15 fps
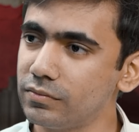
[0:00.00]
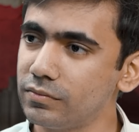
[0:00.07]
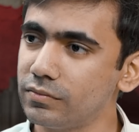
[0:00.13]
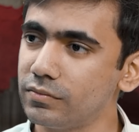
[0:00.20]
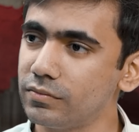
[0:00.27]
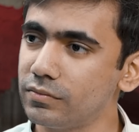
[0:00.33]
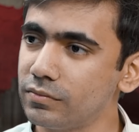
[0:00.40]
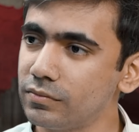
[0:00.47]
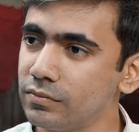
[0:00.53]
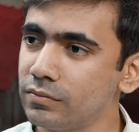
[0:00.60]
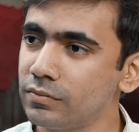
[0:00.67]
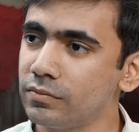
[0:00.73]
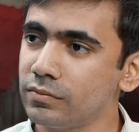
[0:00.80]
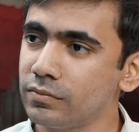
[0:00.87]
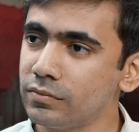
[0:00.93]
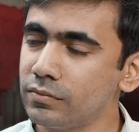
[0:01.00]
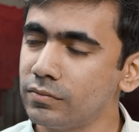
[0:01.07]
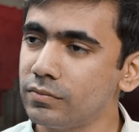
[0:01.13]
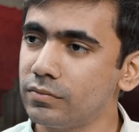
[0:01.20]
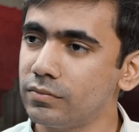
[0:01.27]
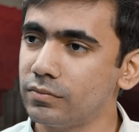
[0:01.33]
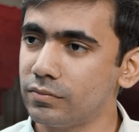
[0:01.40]

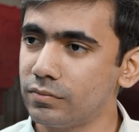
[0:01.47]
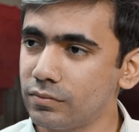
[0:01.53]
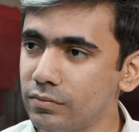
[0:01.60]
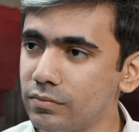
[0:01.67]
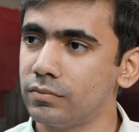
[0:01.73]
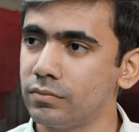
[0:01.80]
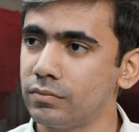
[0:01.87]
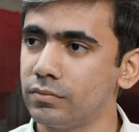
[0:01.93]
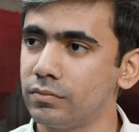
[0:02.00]
No words are spoken by the person on screen.